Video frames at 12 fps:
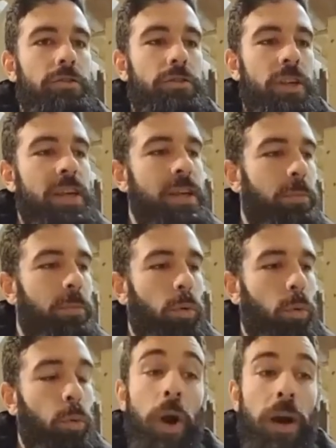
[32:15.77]
Keep
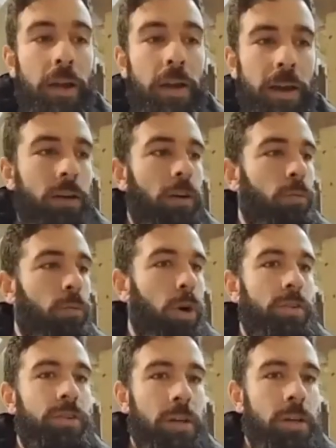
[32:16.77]
working on
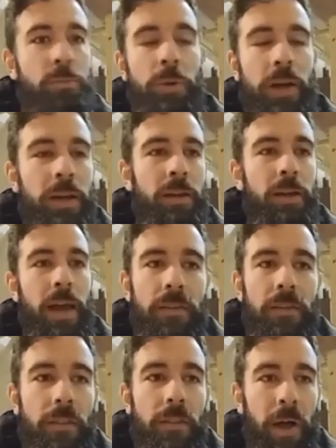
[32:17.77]
what does bring
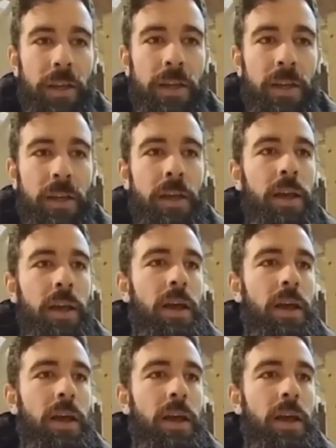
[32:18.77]
in the money